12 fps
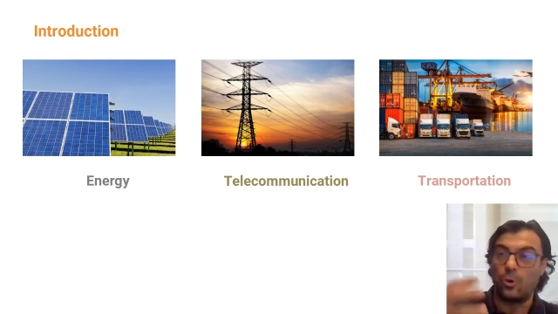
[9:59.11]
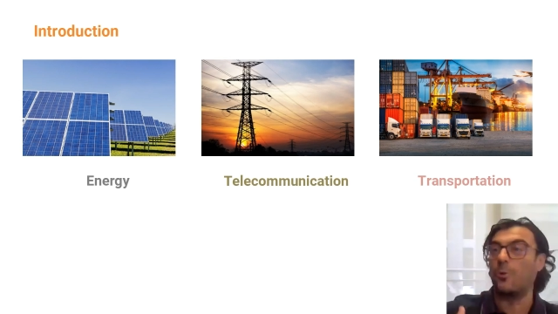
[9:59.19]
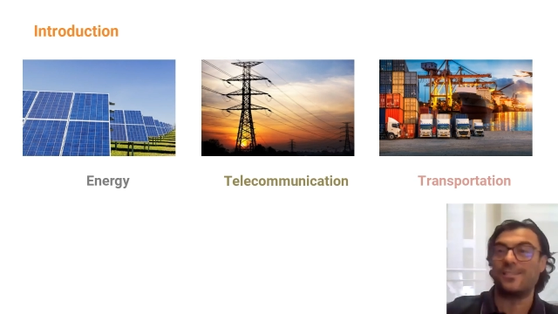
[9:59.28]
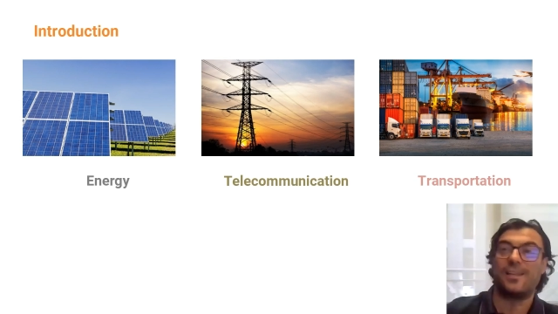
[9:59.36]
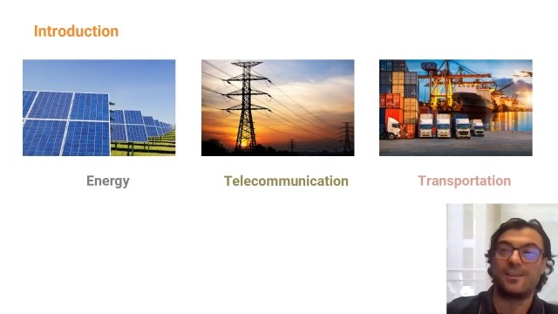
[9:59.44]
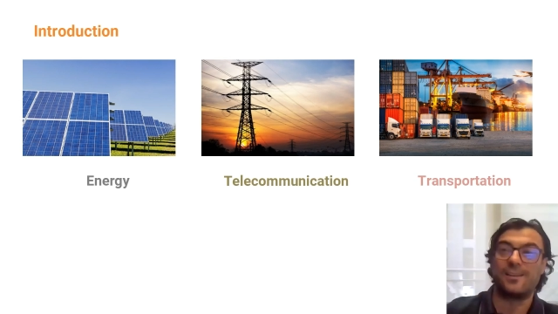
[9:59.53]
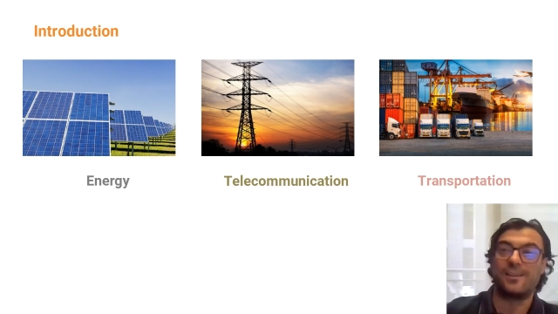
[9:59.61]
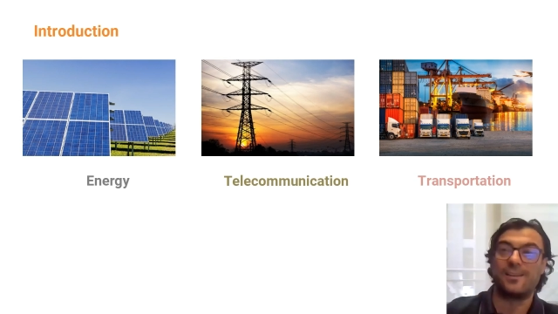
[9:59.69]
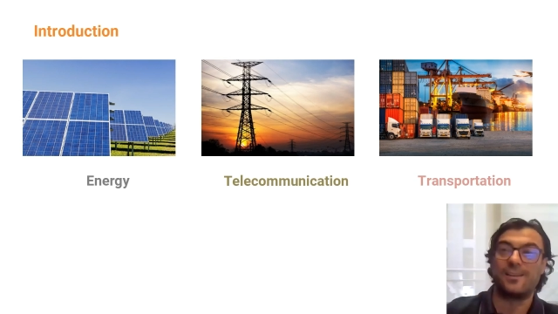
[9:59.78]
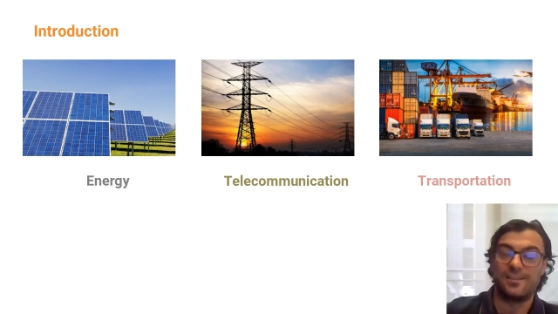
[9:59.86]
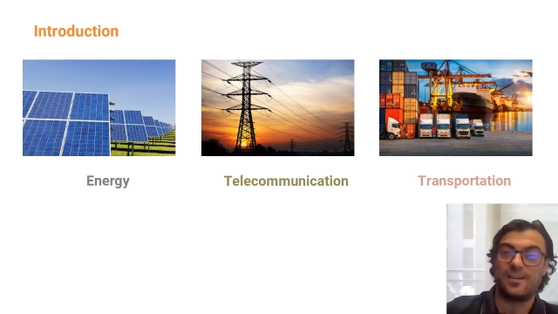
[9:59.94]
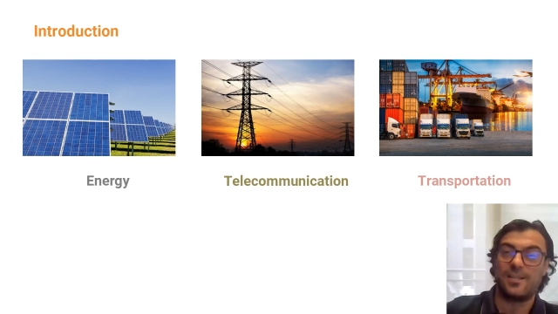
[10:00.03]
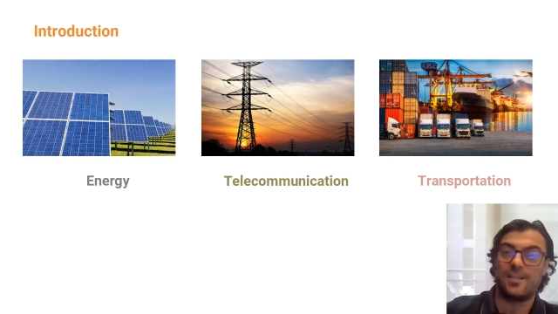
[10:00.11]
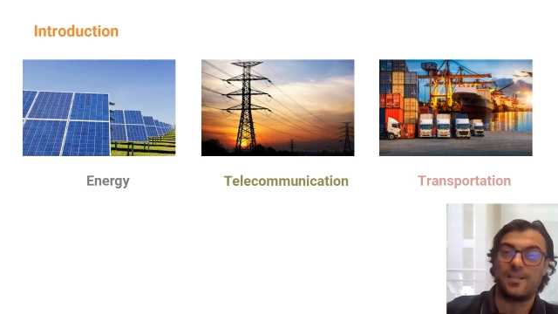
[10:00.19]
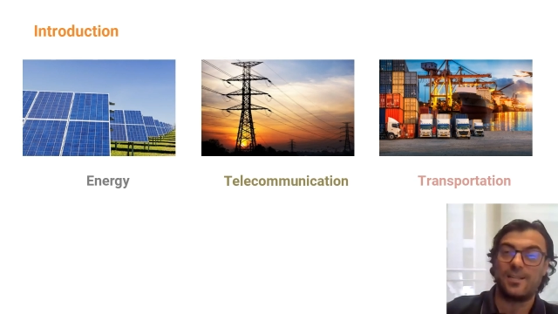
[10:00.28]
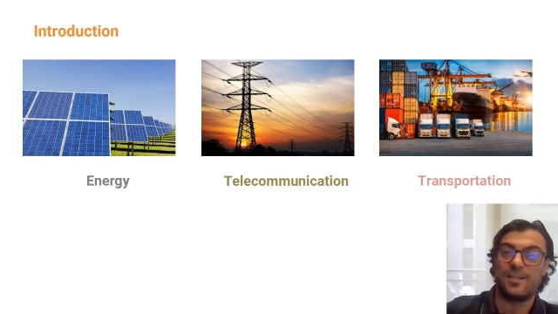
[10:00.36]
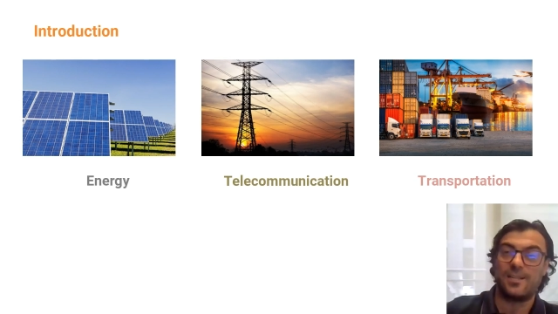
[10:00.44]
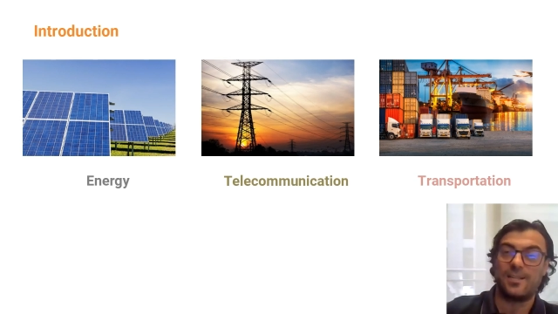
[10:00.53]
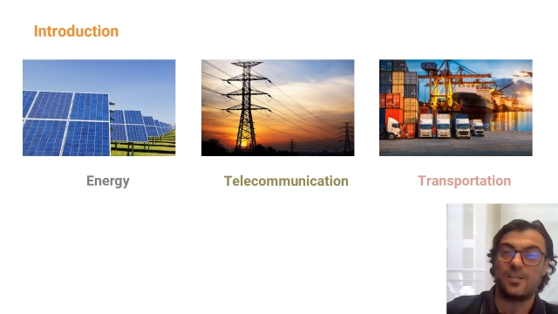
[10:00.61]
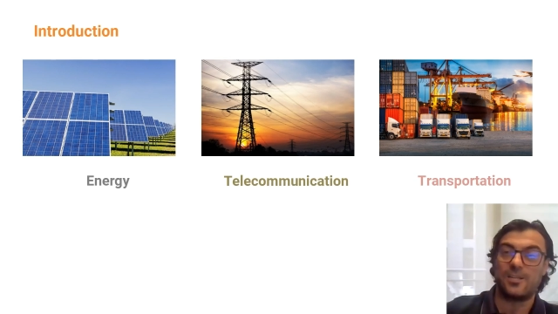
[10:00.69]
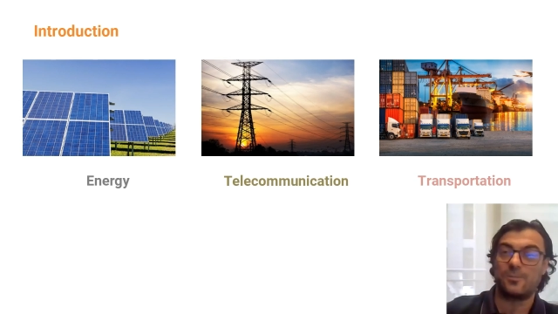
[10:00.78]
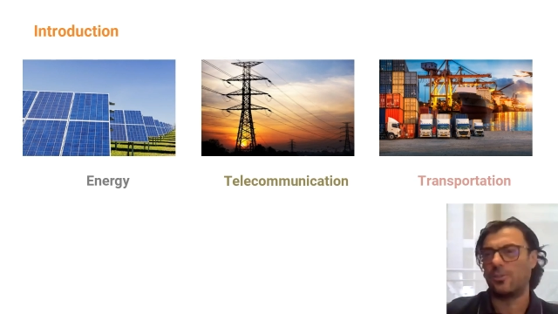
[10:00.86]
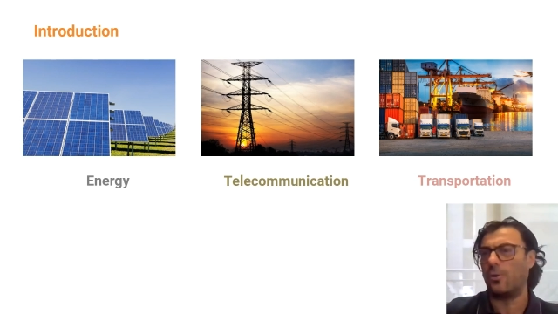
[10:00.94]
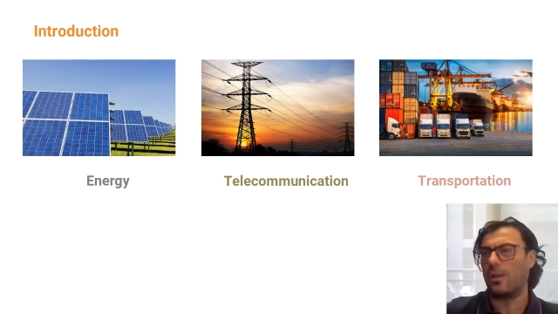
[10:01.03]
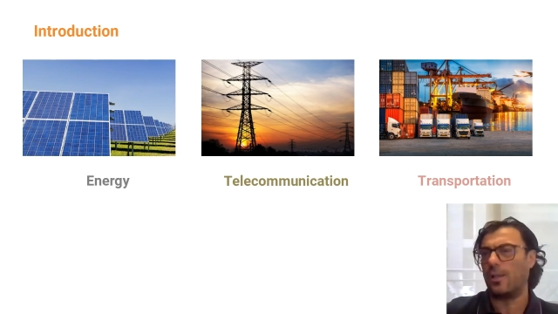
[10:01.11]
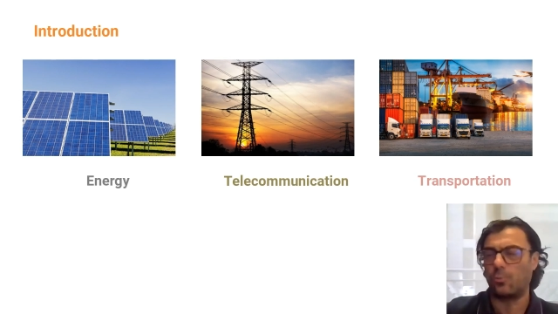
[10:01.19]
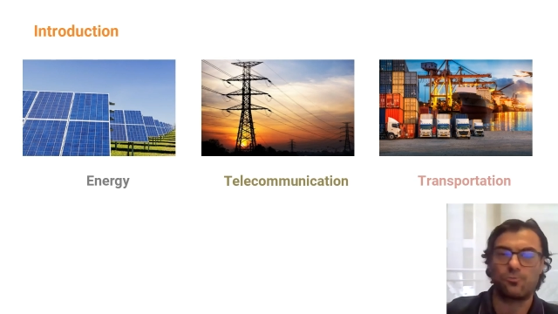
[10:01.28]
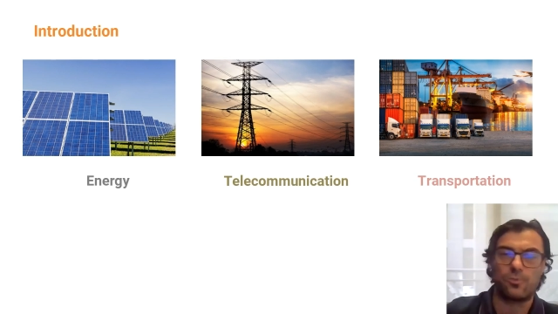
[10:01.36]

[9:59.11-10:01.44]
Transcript: to occupy their space.